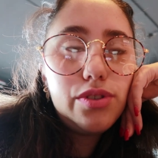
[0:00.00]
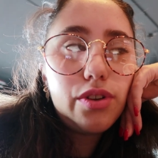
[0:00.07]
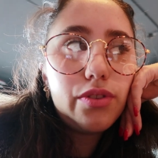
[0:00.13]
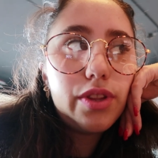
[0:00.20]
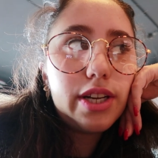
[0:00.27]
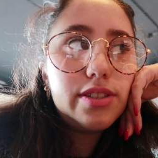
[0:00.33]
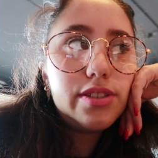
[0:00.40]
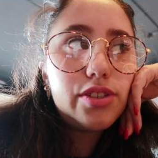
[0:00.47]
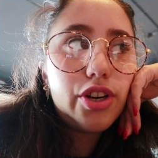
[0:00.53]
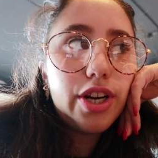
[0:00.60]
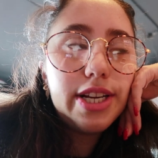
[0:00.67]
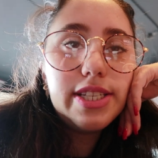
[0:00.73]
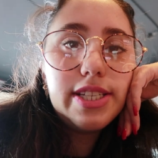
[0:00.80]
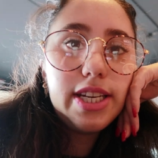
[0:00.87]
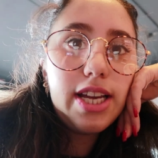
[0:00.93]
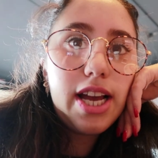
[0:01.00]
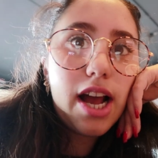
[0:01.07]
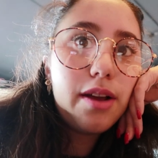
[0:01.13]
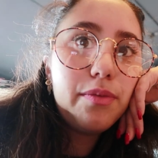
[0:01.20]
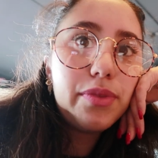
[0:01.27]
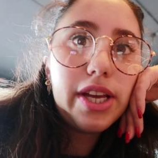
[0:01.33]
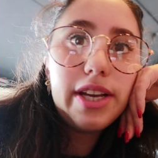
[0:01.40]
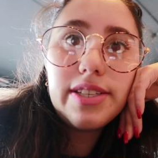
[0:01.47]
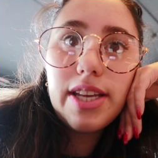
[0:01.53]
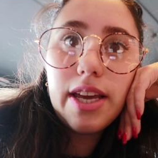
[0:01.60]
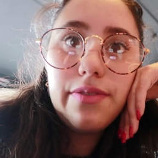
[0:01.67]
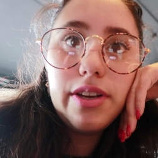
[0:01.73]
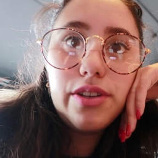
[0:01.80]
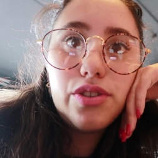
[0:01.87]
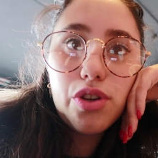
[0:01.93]
so that's crazy I'm like
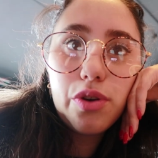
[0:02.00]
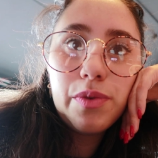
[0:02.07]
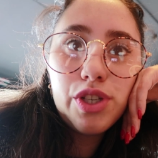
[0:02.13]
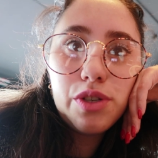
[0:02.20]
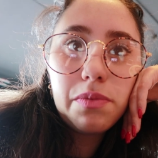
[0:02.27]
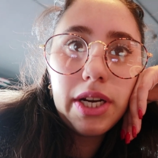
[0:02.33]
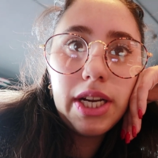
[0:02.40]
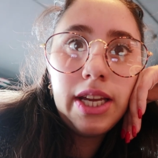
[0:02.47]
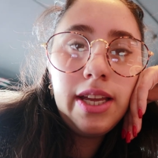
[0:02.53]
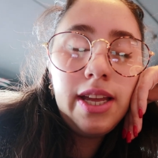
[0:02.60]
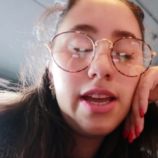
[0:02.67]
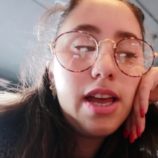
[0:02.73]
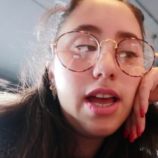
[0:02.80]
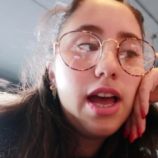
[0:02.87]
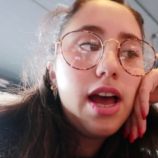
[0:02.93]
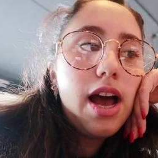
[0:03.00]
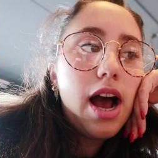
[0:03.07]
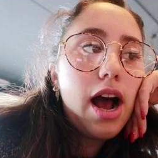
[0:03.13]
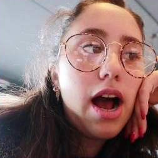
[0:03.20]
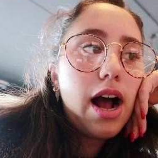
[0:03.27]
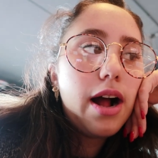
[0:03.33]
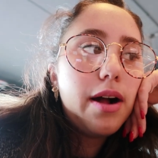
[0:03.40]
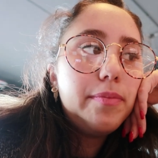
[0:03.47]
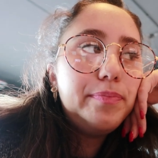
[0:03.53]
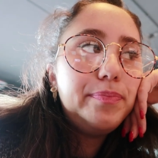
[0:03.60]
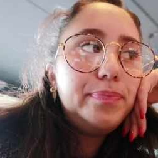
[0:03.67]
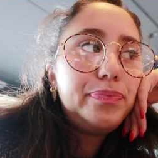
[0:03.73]
saving so much money um,